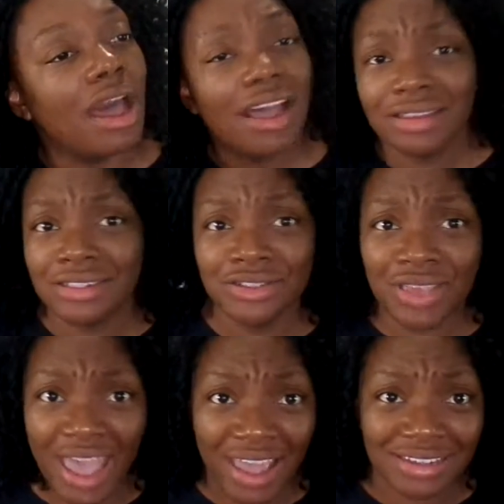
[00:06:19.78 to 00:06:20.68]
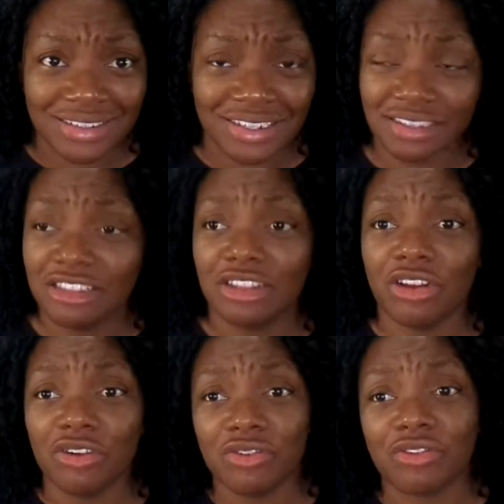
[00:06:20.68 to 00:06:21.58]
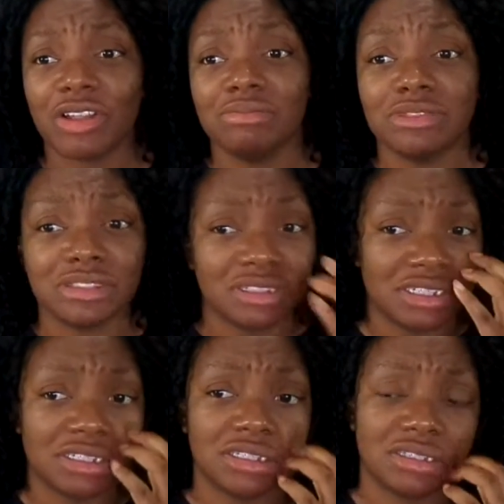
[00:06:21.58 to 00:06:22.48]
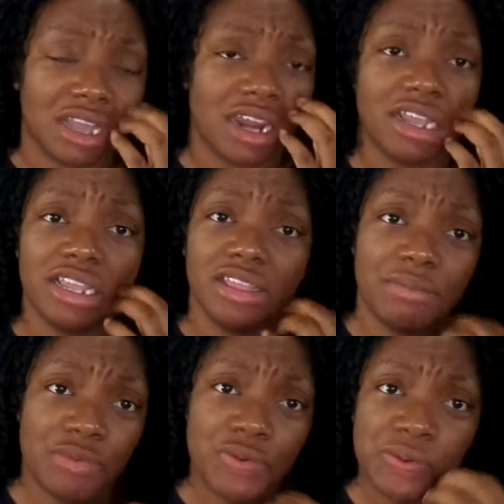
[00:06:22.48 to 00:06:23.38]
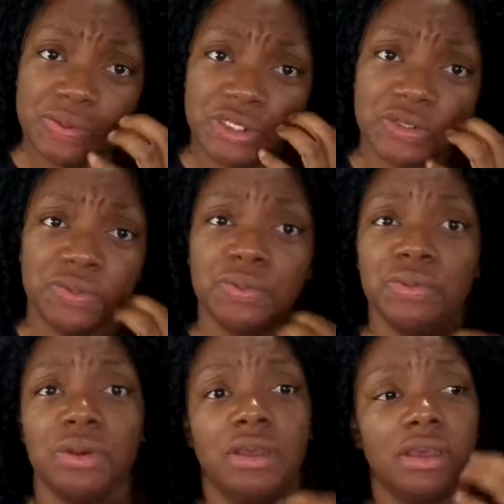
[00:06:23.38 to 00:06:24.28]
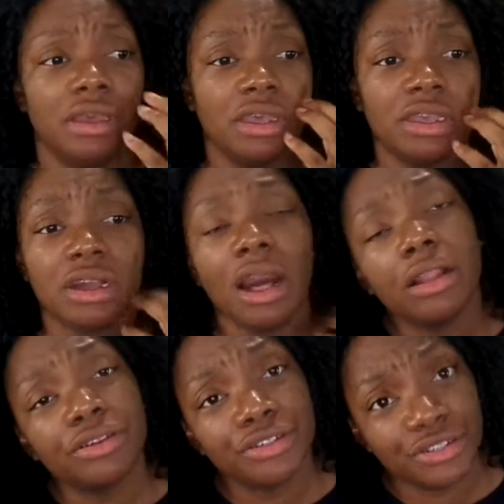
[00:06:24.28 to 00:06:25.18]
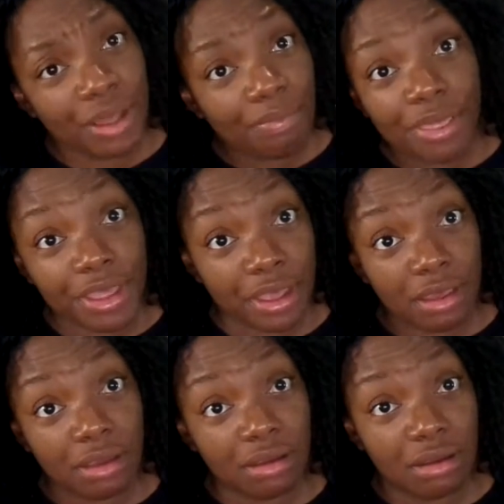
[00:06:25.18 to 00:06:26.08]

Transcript: could do that, you know, if I'm just kind of in the mood to color something.